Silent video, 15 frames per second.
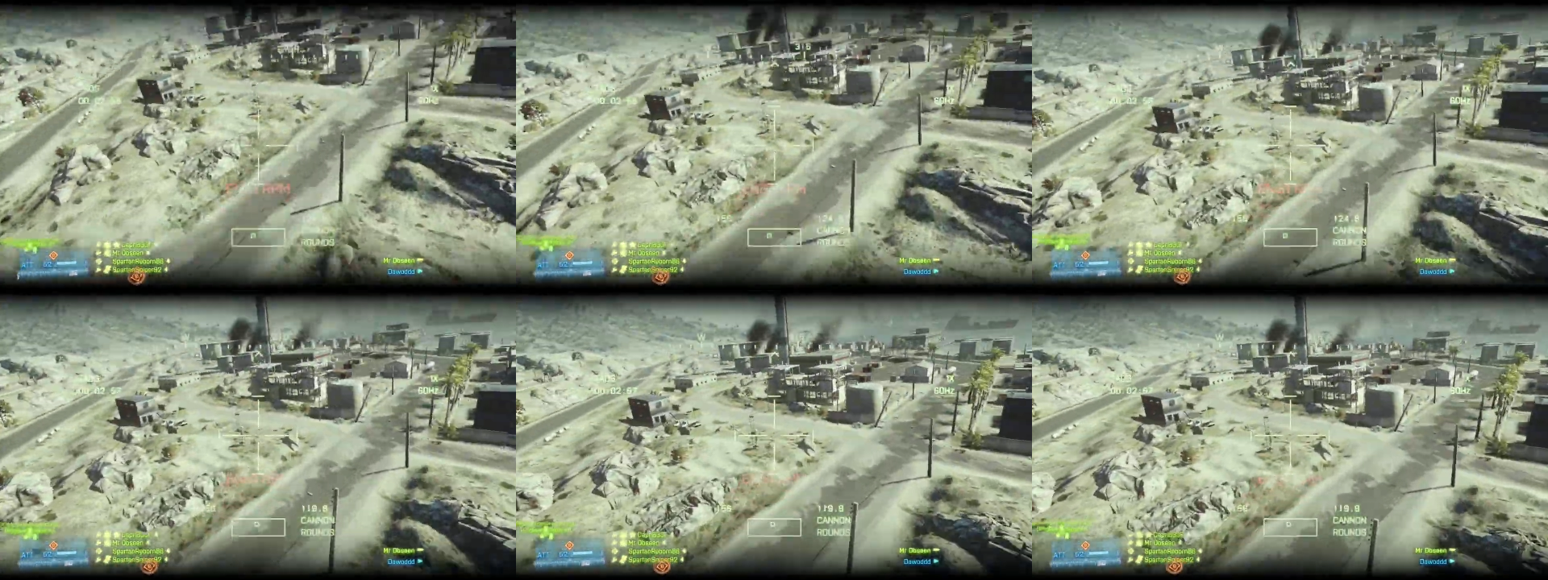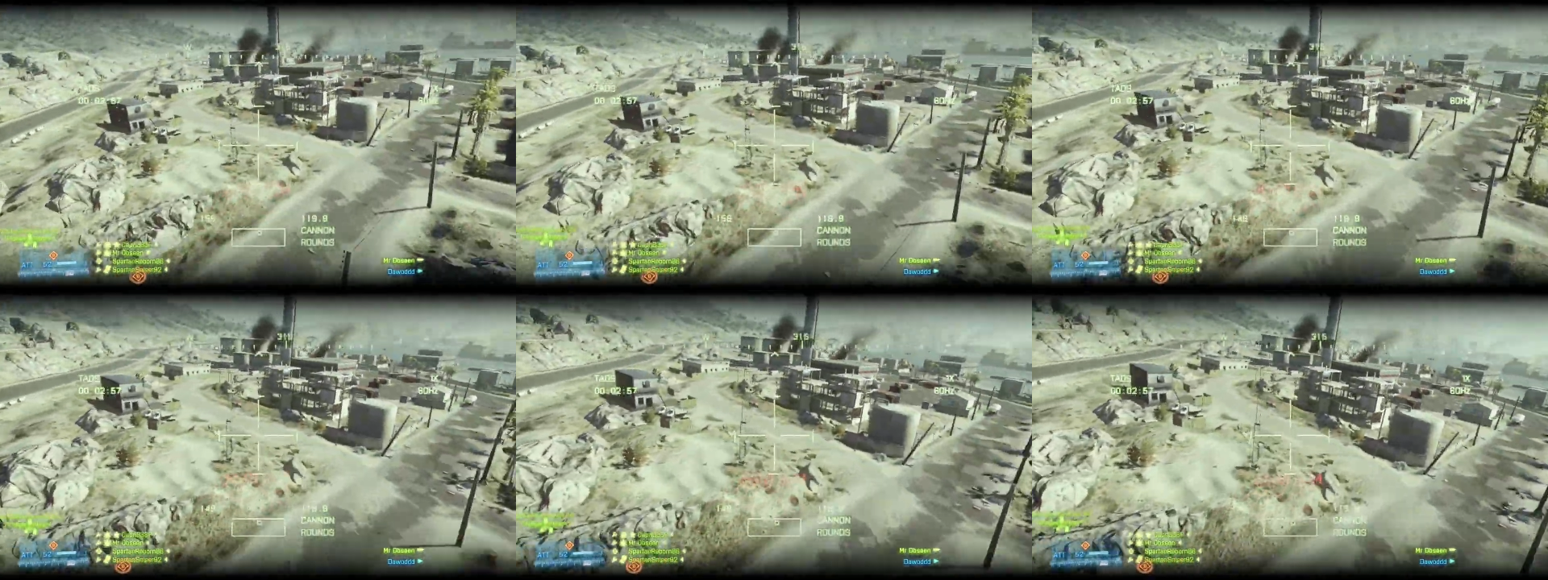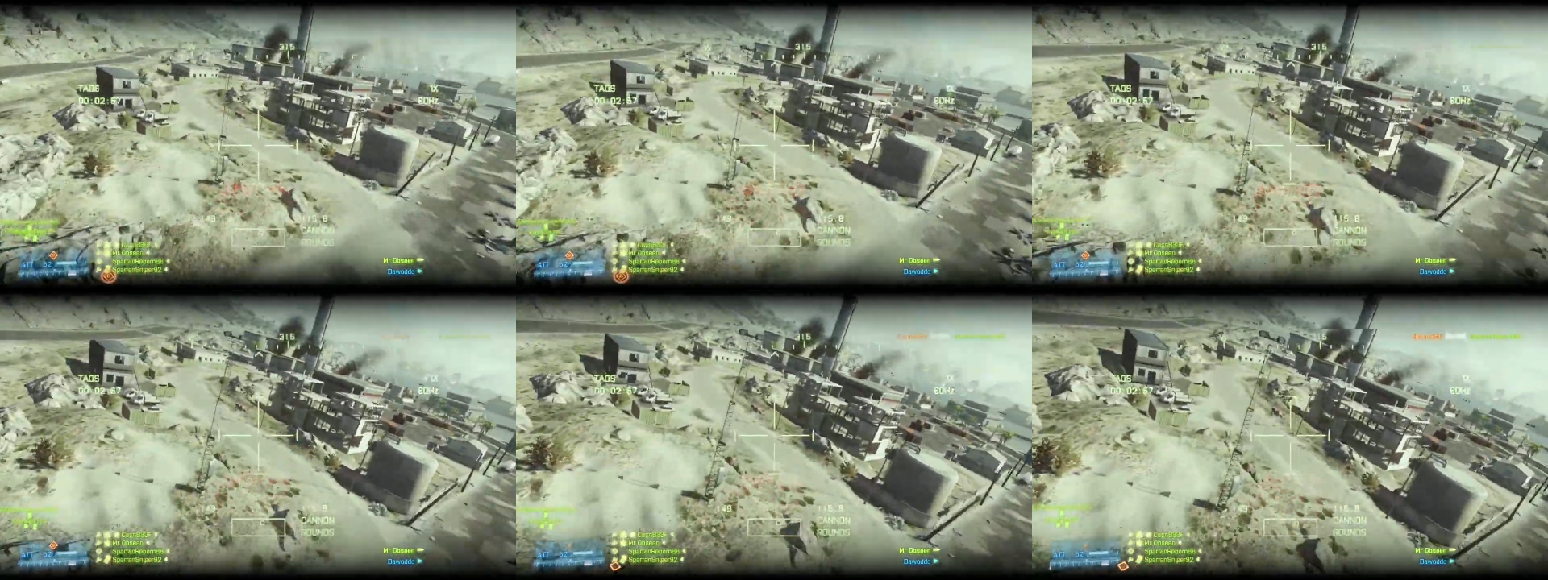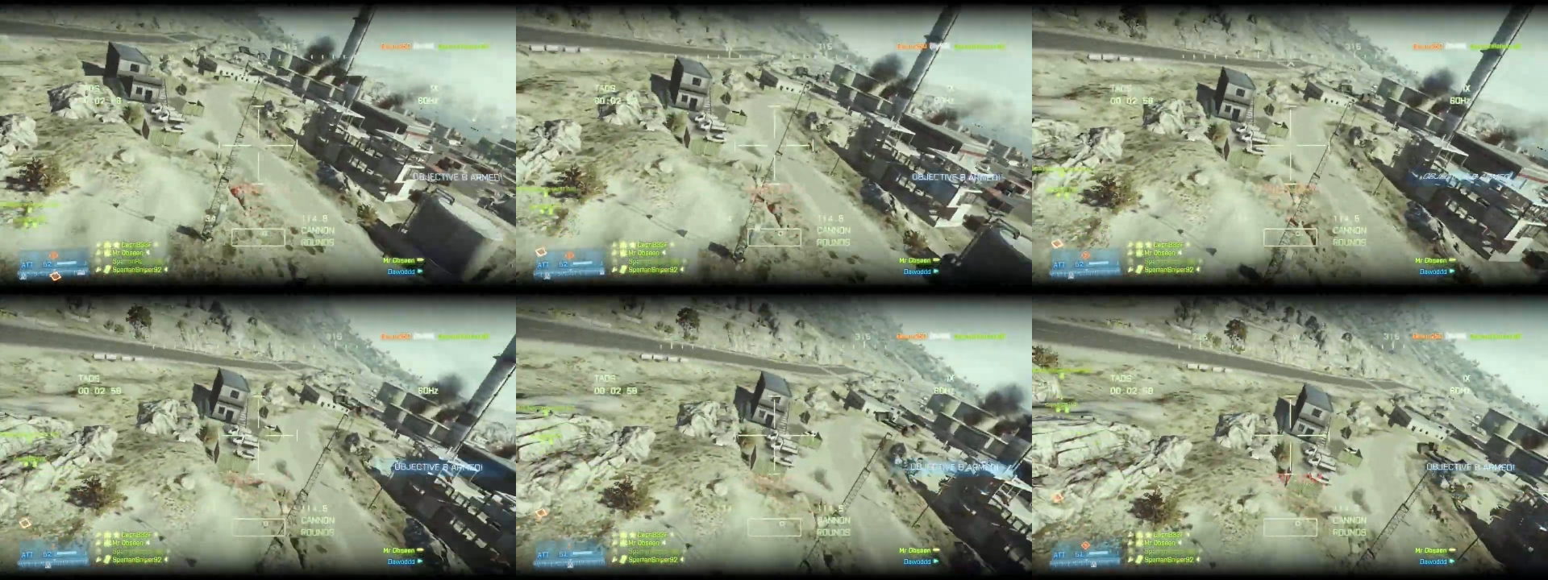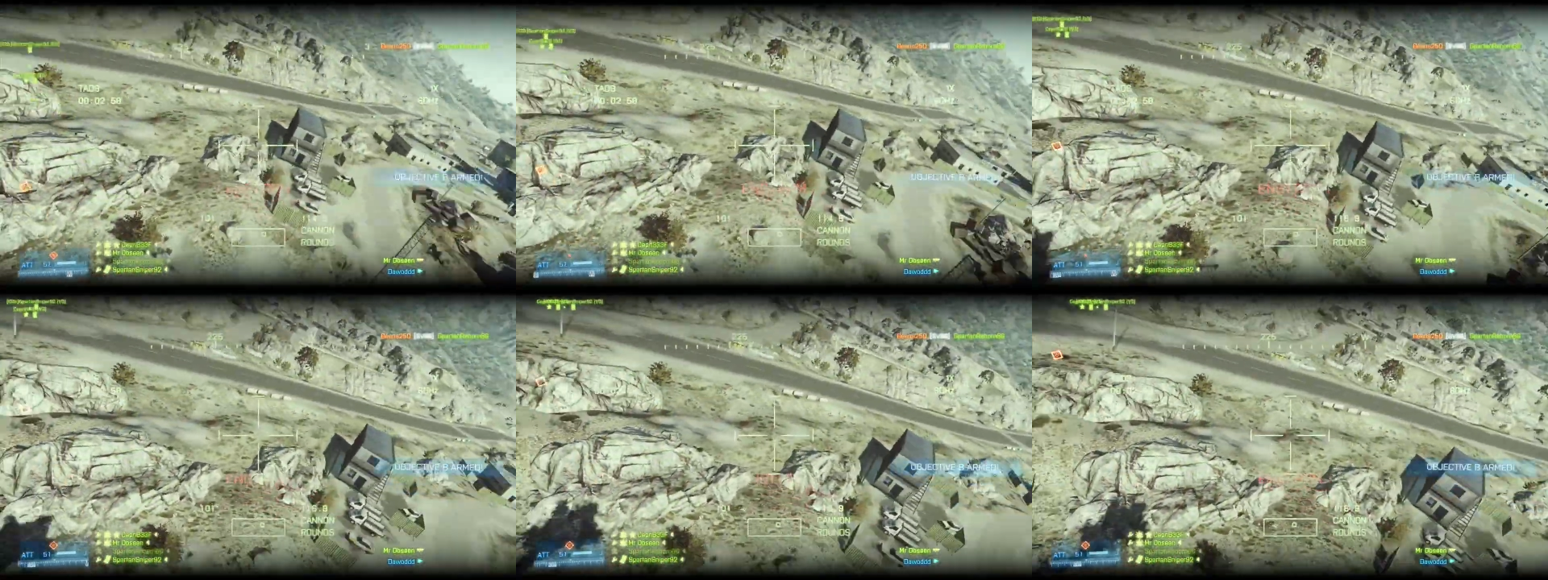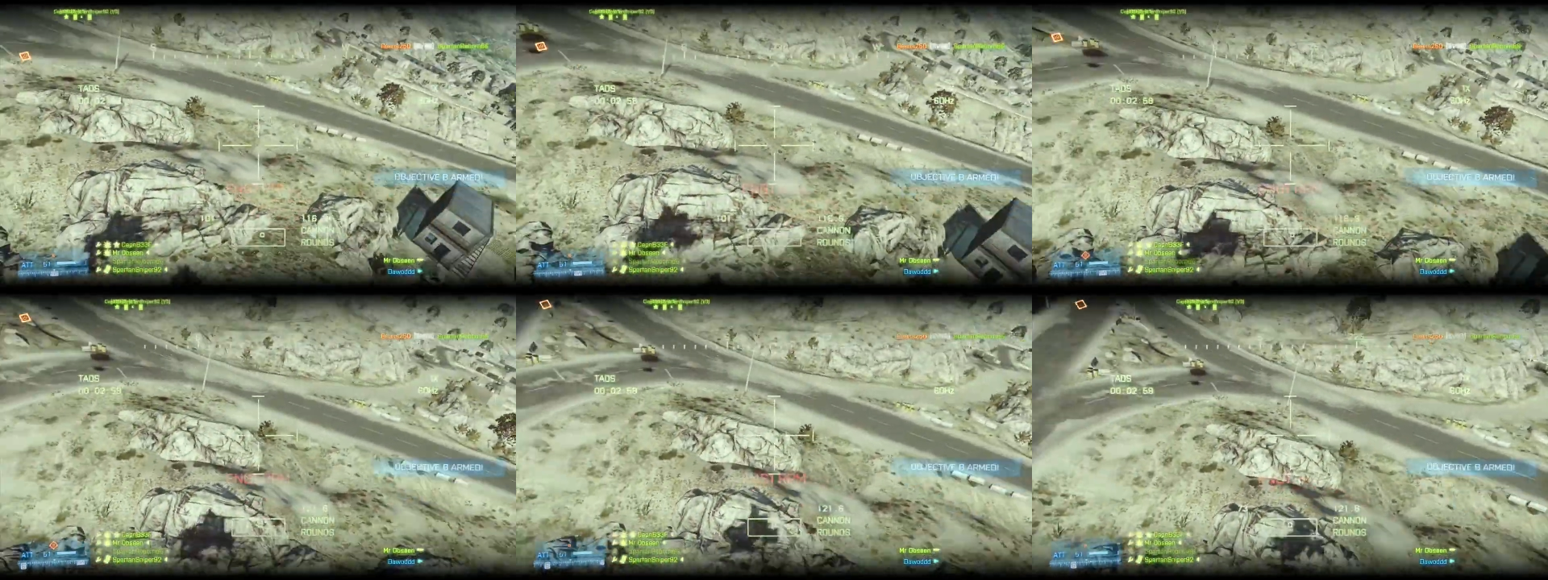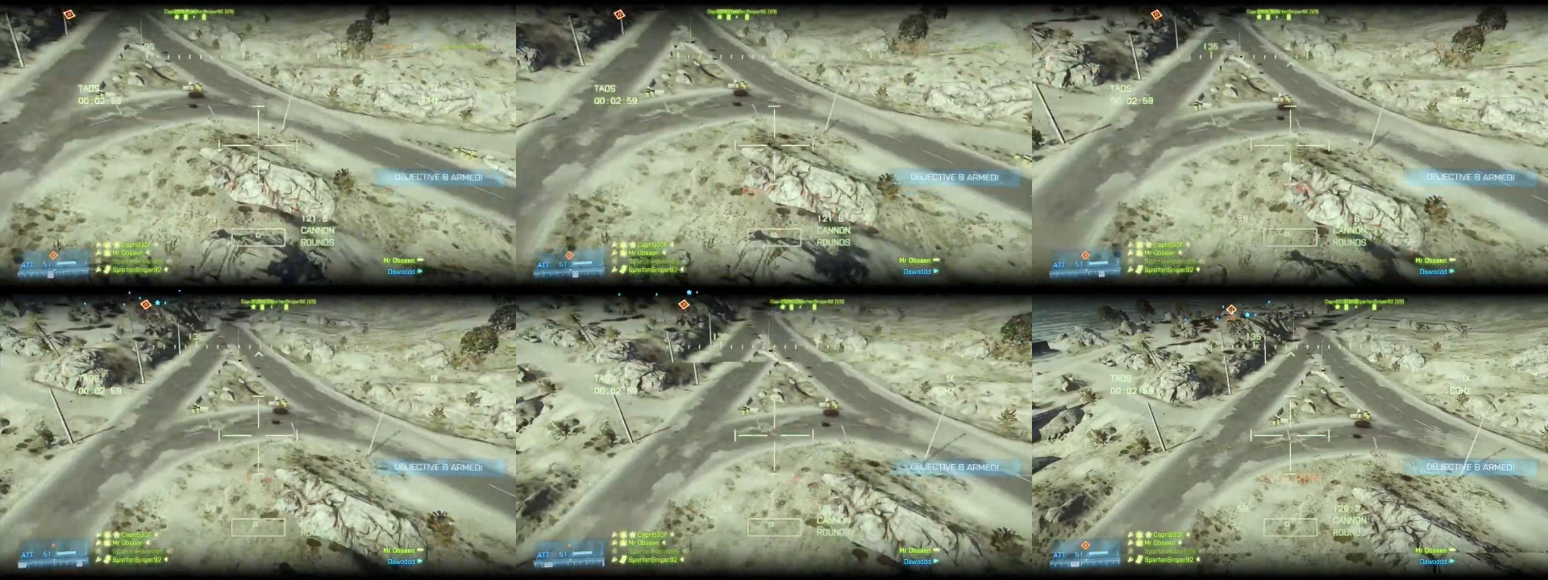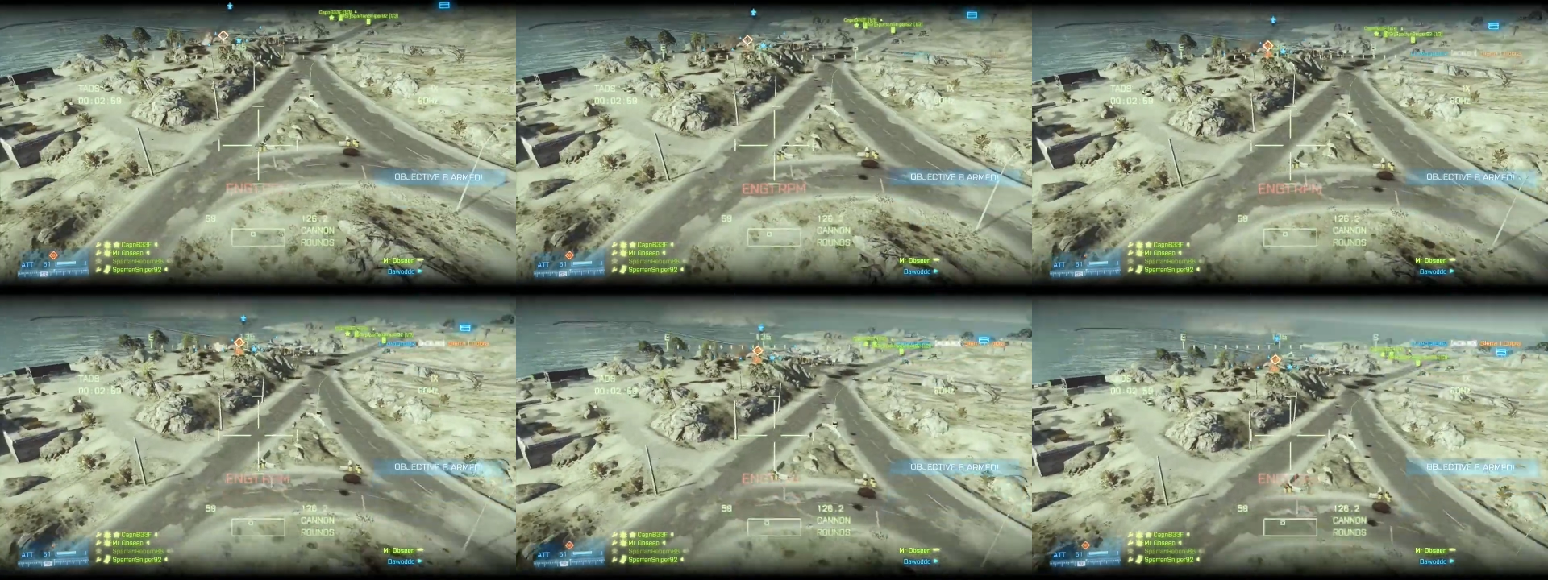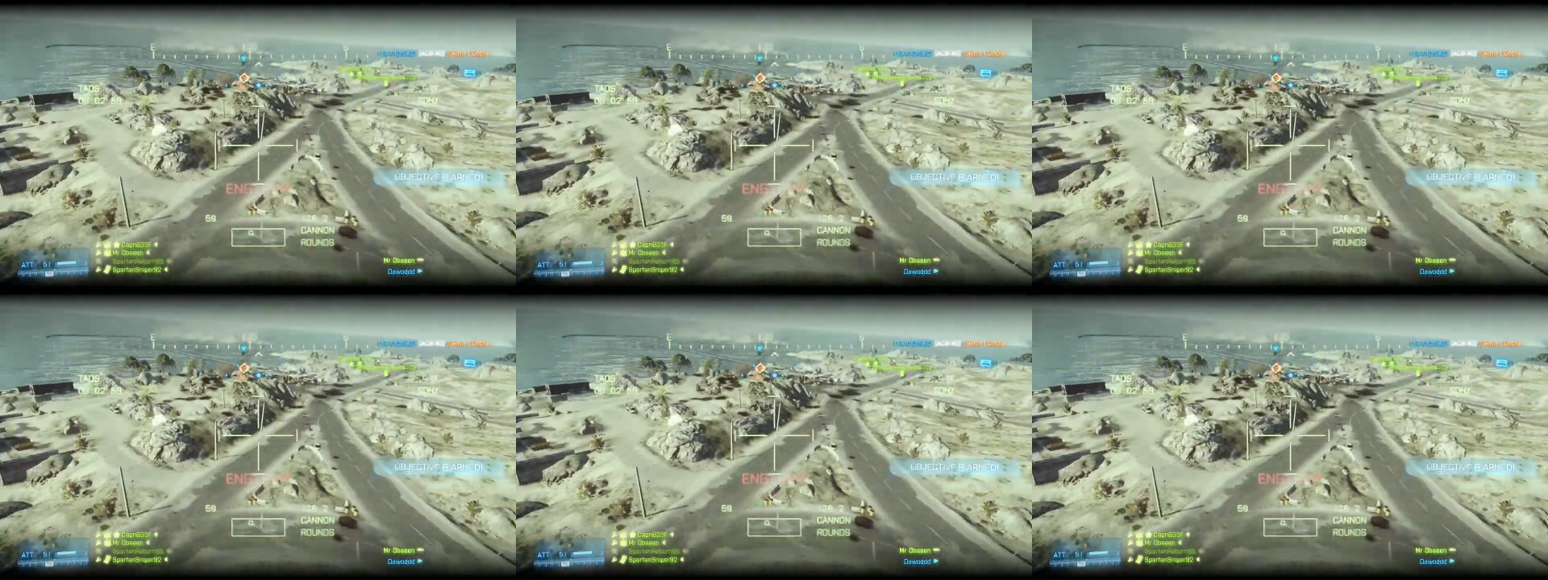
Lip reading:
No face is visible, so there are no lips to read.